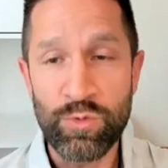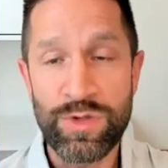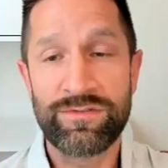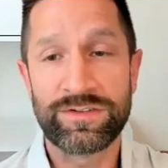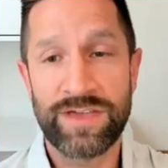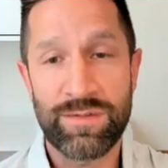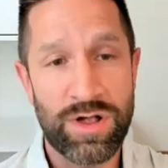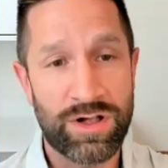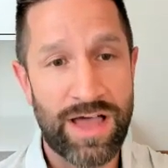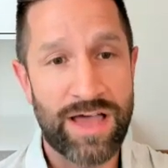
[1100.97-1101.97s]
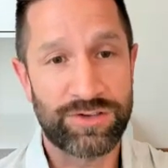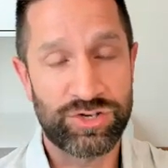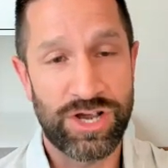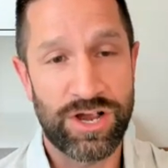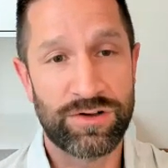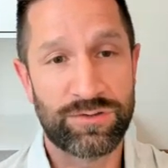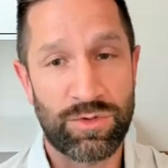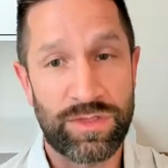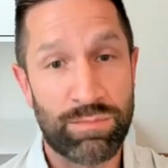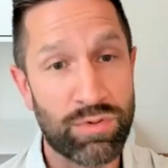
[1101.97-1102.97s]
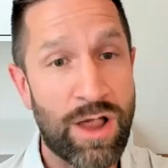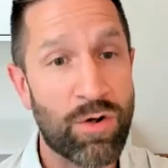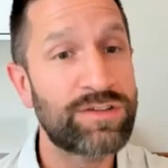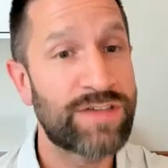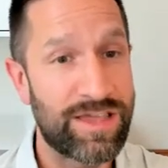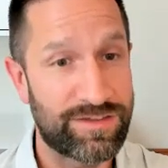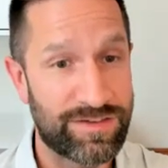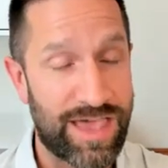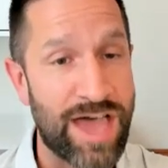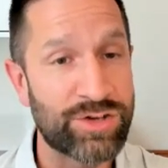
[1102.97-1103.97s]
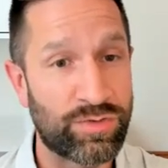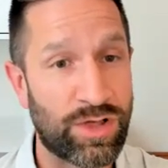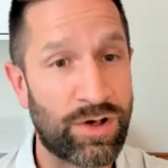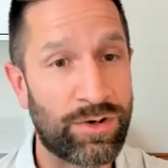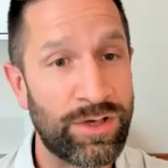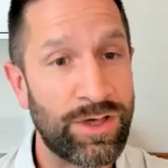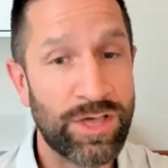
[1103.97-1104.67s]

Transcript: We have a separate class of shares that prioritizes cash flow.